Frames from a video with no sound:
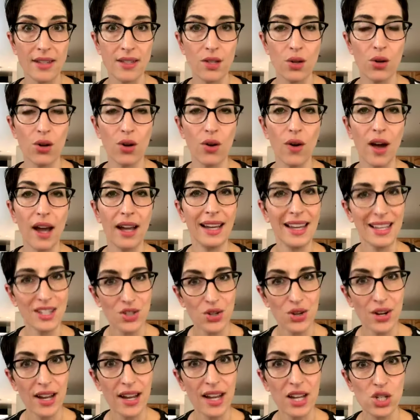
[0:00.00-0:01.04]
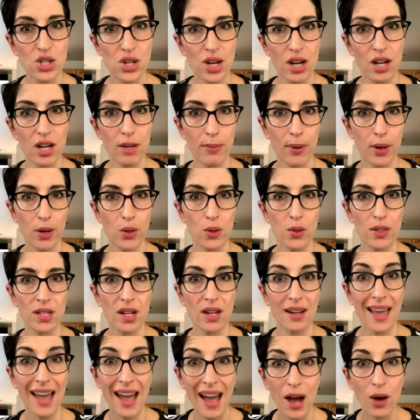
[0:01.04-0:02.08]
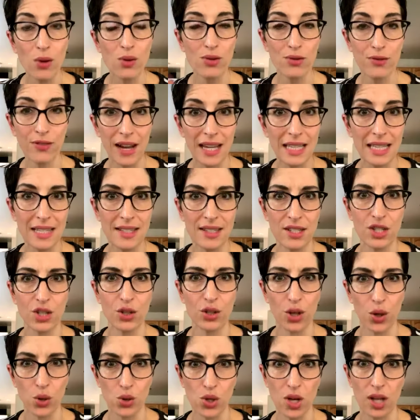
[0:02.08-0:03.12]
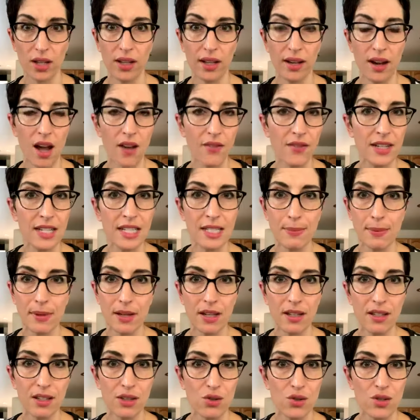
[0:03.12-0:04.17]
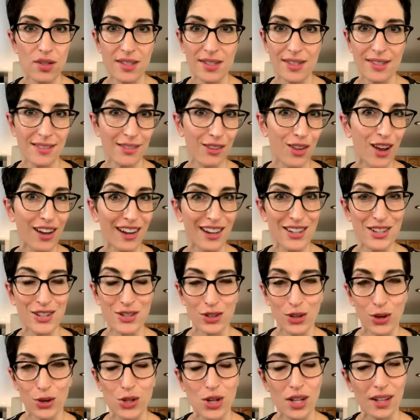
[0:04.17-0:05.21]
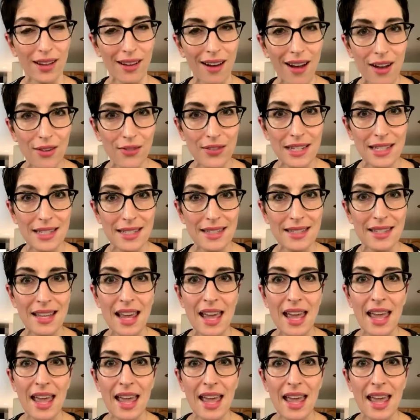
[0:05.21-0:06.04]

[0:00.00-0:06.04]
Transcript: So yesterday I shared a post on how to find this in your coach online office, but you just log into your coach online office